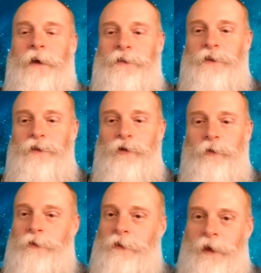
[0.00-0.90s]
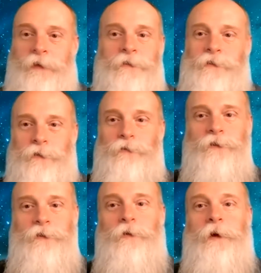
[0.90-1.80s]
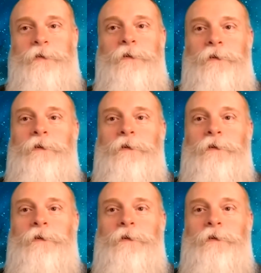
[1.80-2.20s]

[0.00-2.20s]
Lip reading: Is it doable? Yes, students do it.